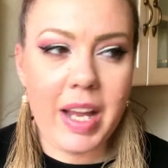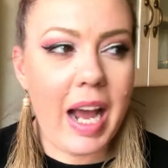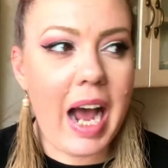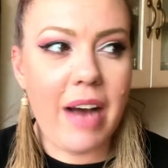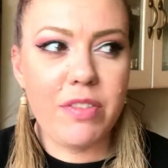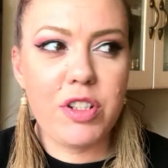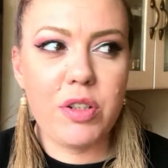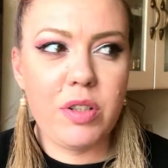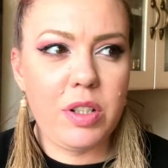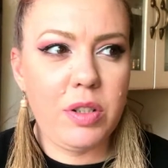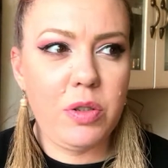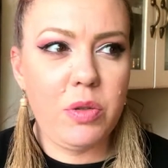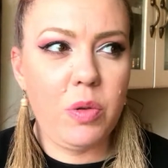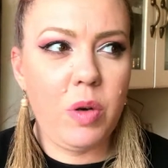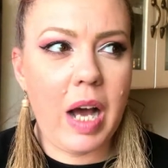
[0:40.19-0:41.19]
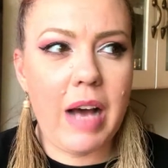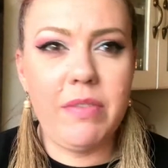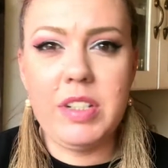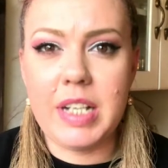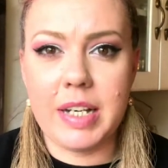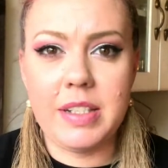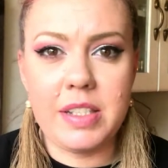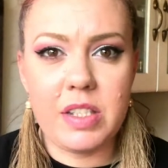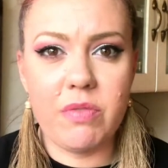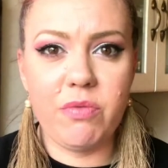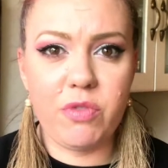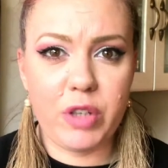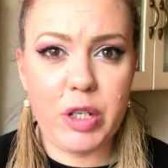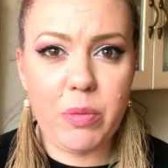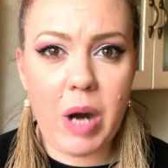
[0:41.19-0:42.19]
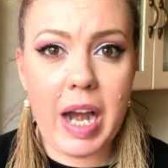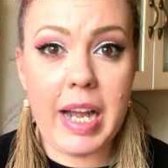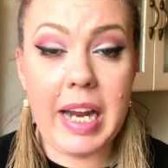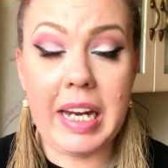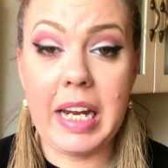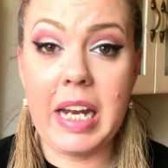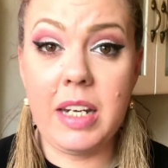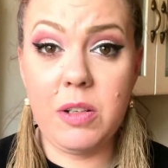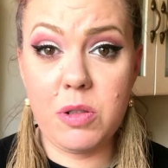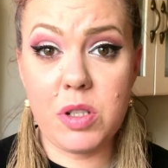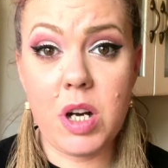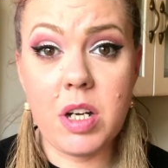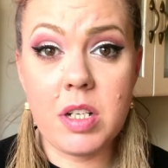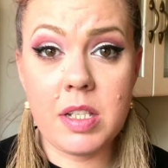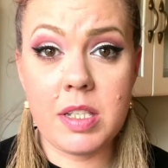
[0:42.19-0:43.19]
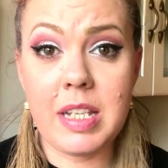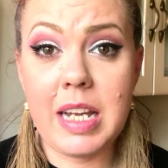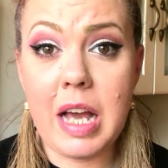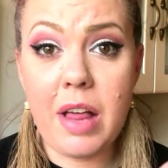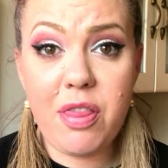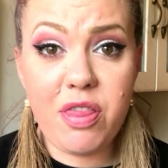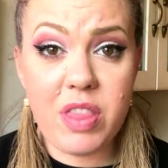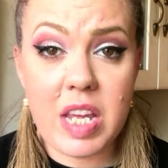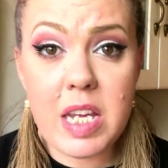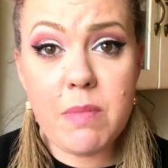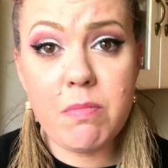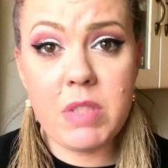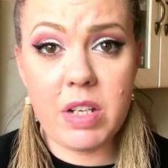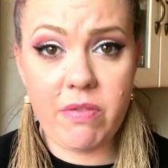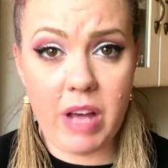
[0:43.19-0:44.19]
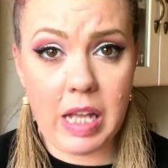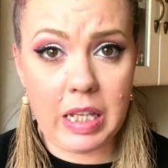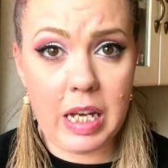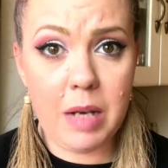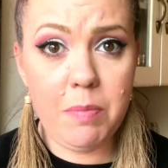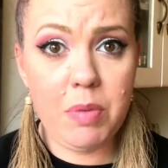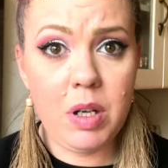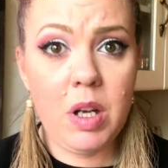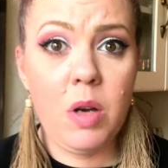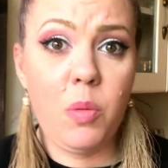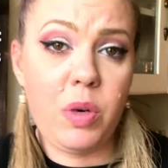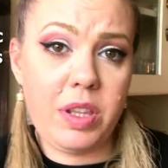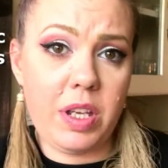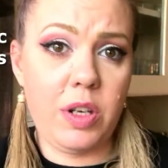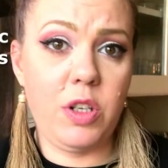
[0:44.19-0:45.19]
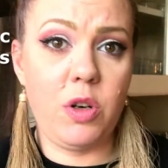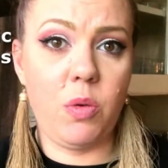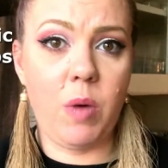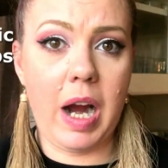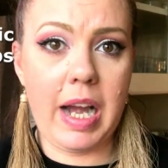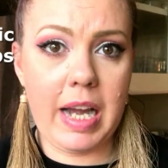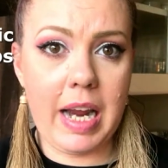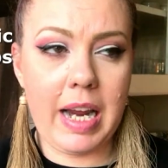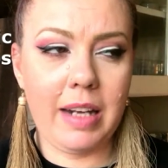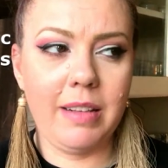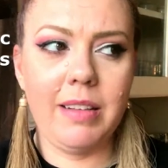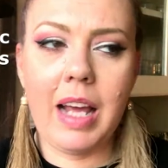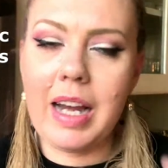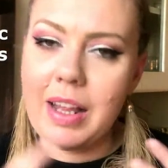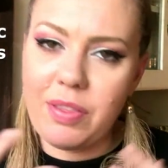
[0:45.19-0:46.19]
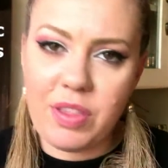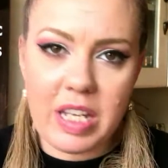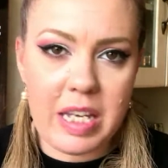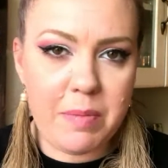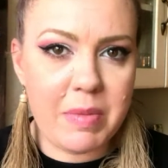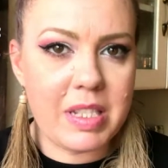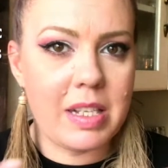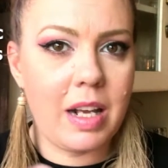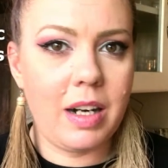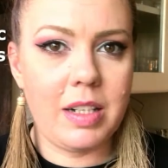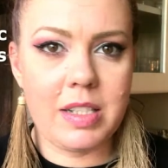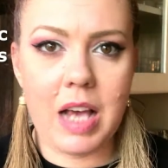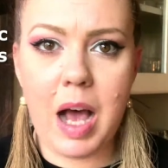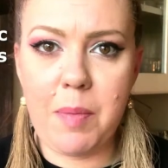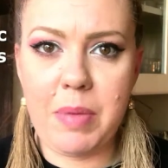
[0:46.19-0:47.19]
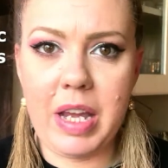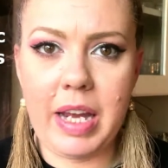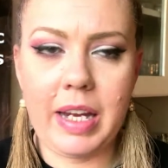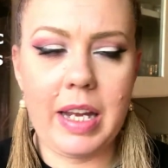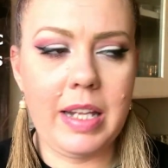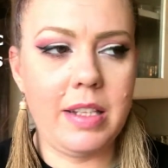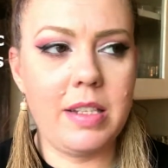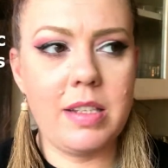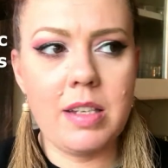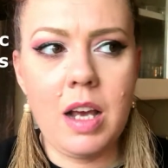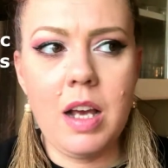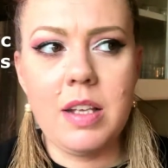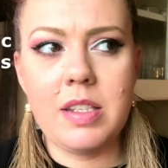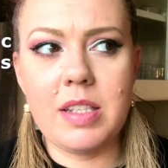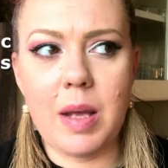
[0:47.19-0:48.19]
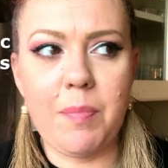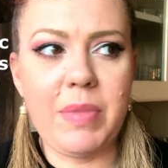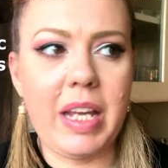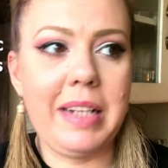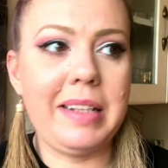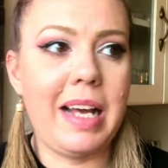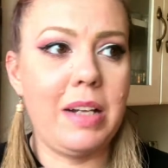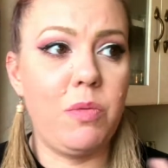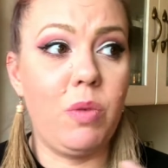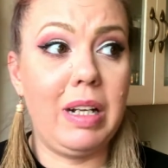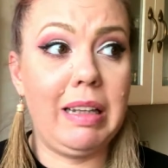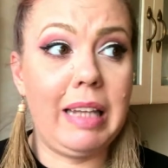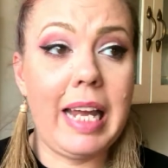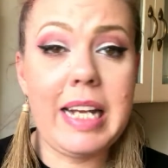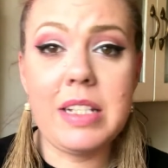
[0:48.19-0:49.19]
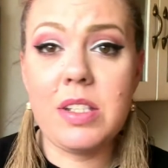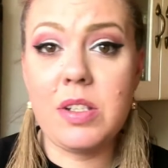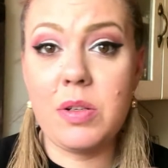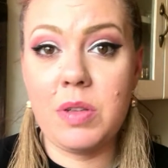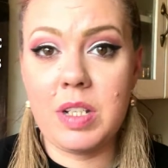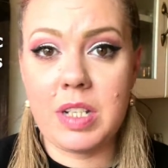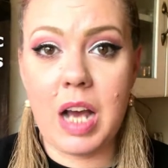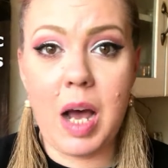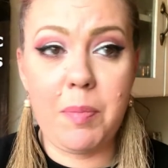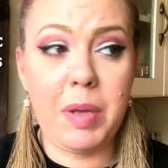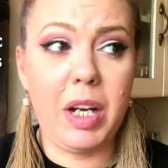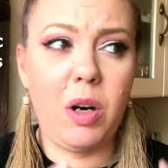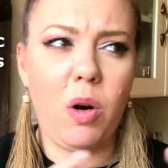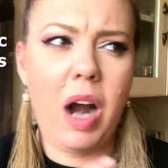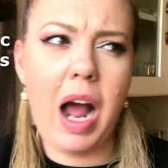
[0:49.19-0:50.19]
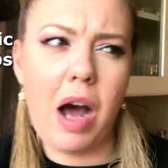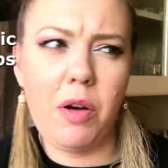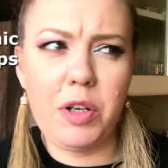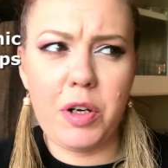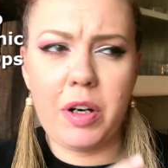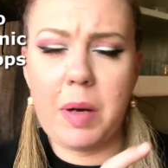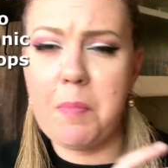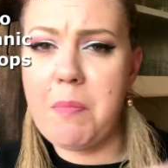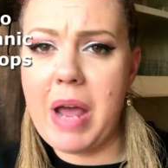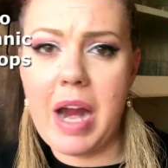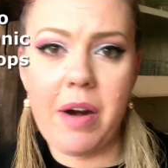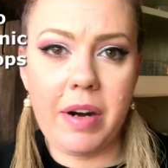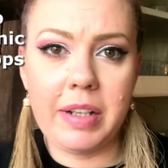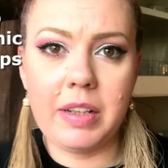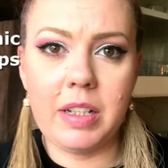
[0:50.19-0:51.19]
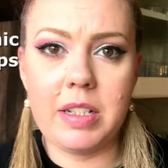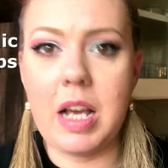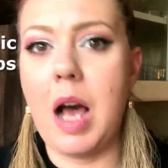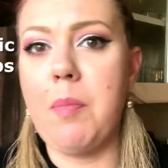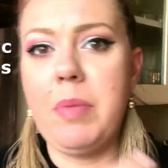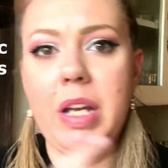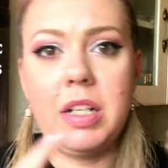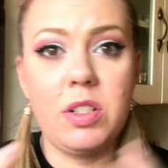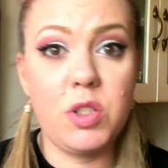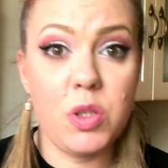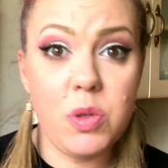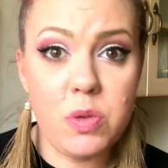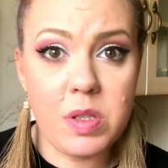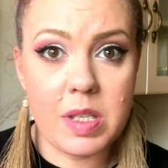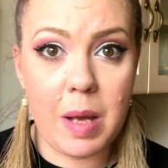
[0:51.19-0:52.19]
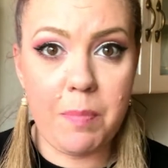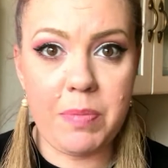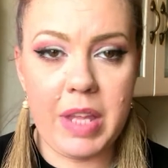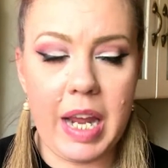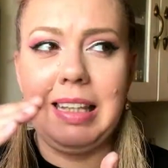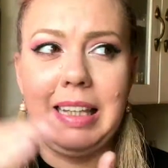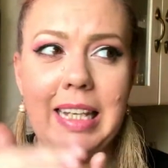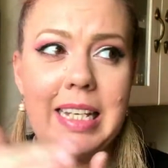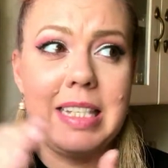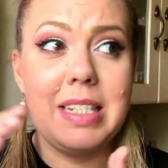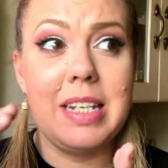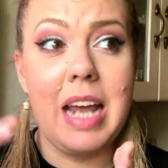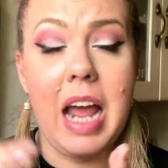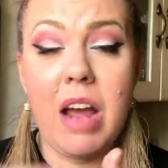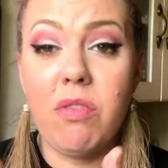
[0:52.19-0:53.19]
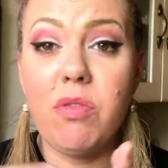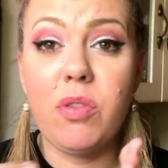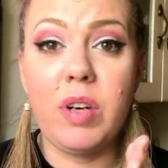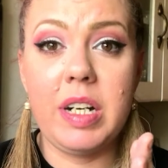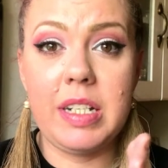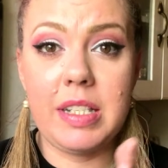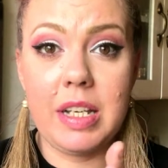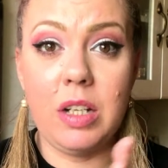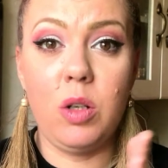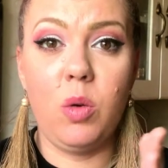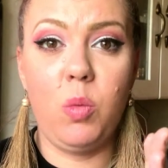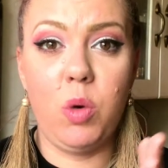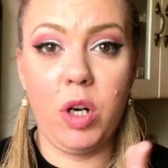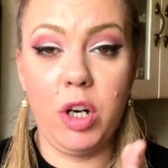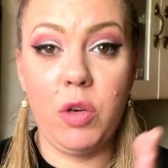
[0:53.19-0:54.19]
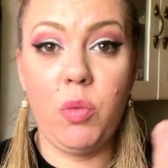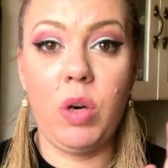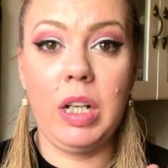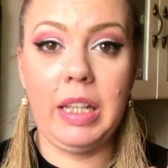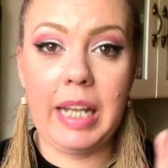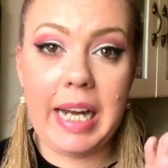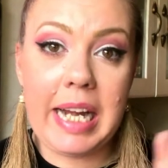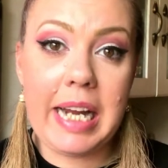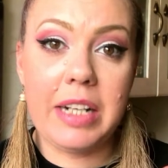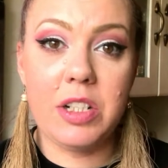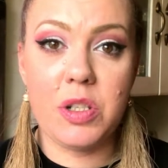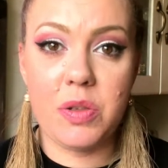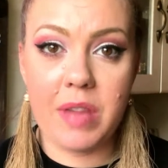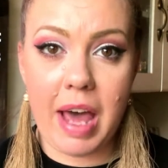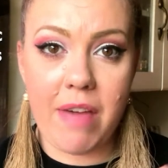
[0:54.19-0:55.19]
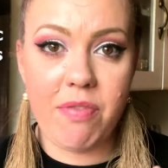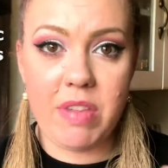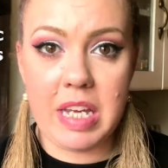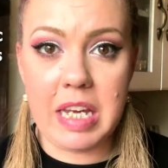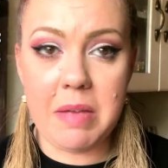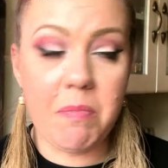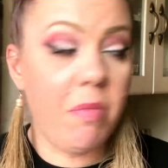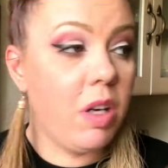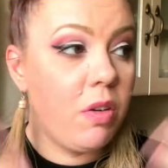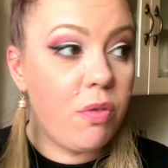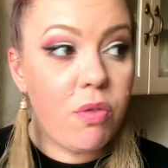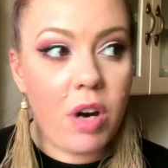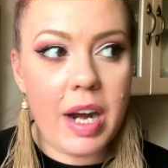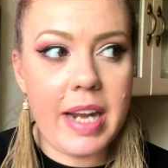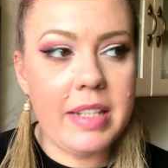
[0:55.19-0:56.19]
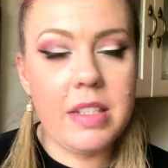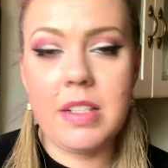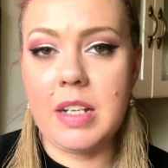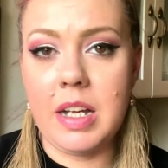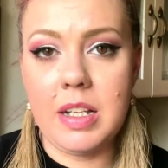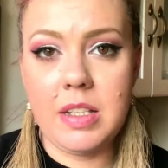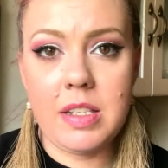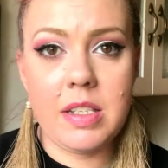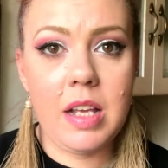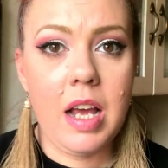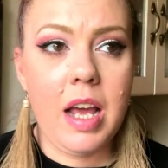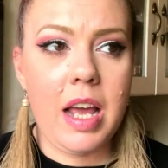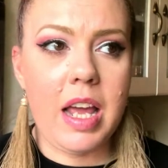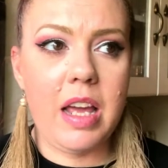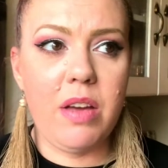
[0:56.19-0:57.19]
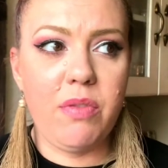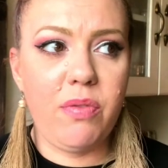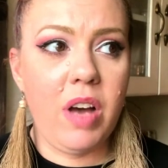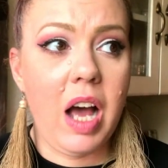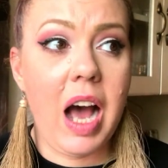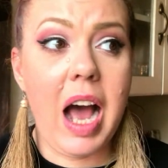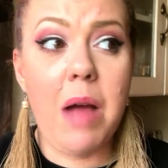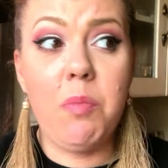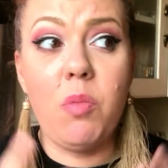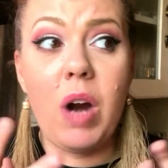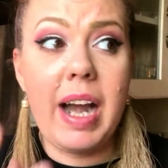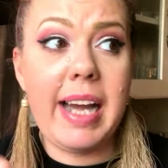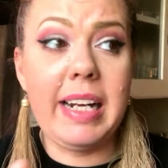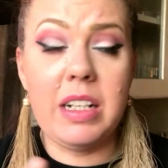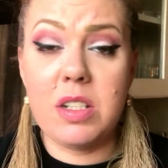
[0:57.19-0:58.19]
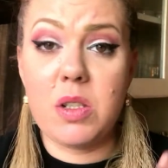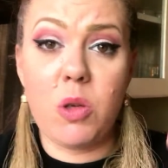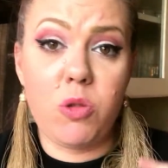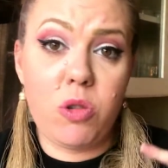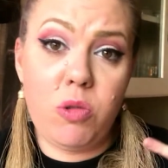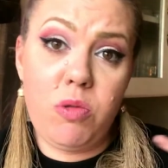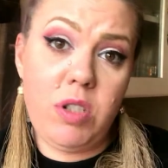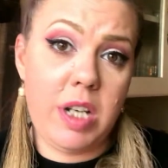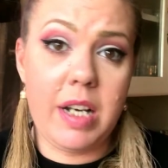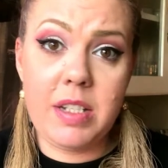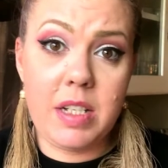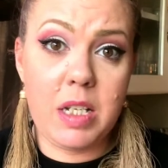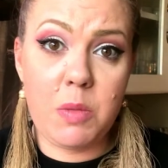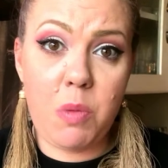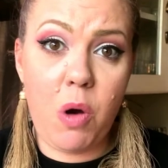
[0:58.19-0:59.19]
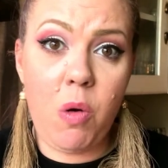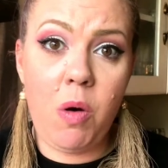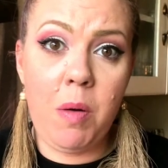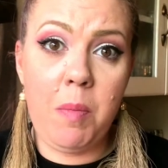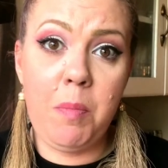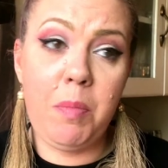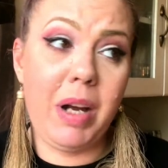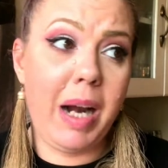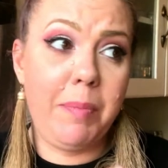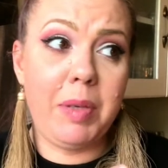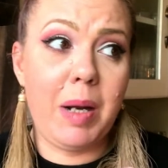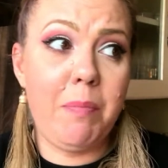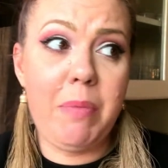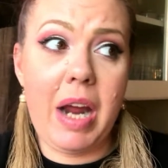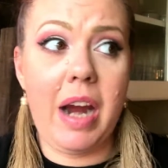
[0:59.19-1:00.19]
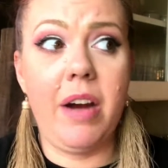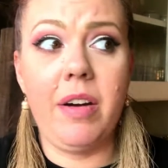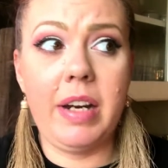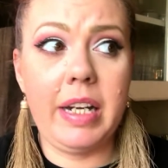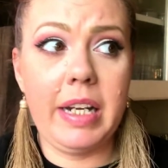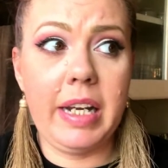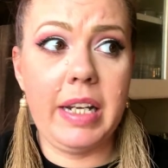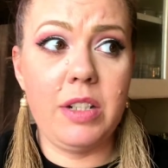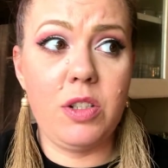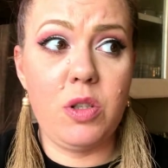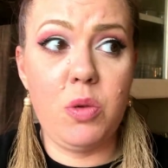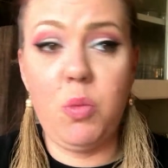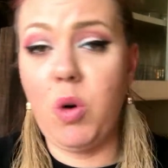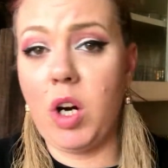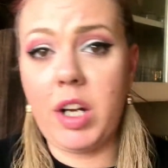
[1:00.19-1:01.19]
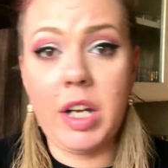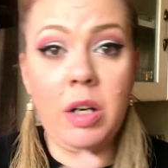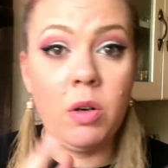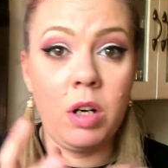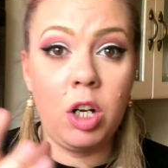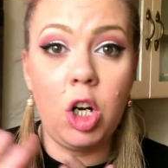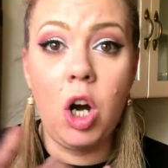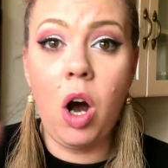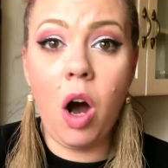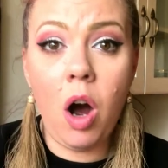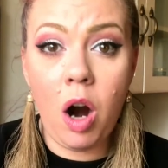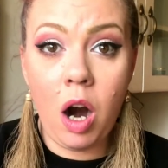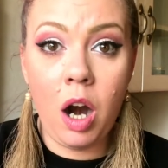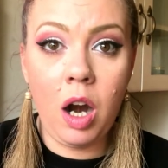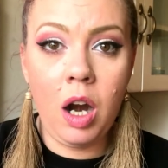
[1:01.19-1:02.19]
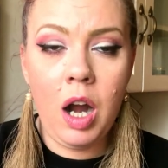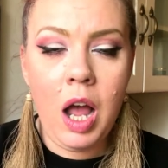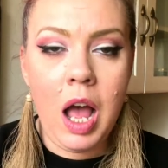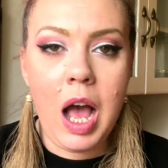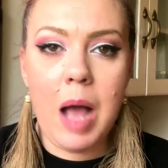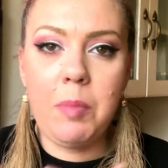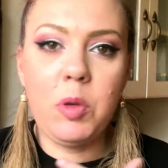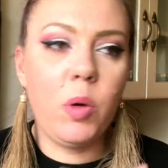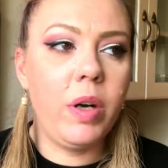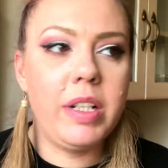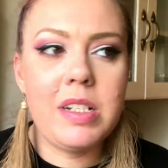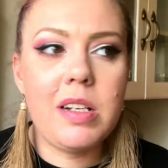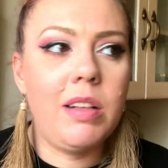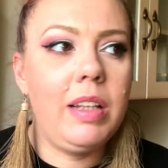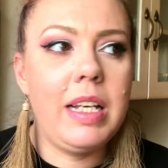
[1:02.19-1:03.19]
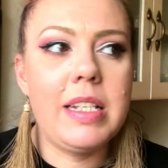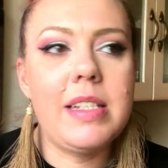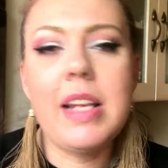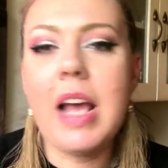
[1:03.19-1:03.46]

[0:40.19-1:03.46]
After you have done some free writing and you start to see a theme develop within your writing, and a theme is not a topic, it's something that relates to the topic or how you're comparing the topic to something, list every single word relating to that theme. For instance, if I'm writing a social justice poem, but I'm comparing it to working on a car, I'm going to list